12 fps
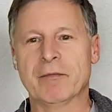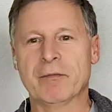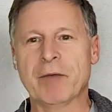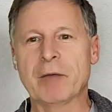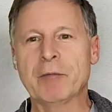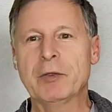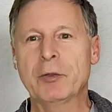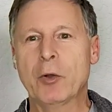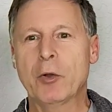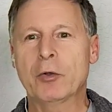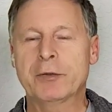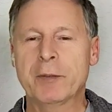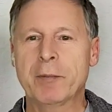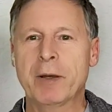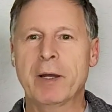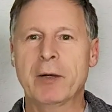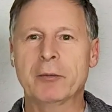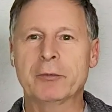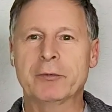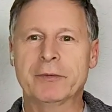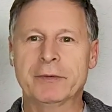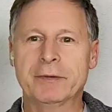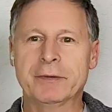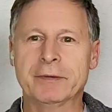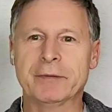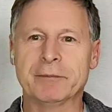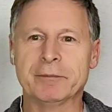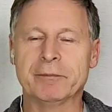when we talked about the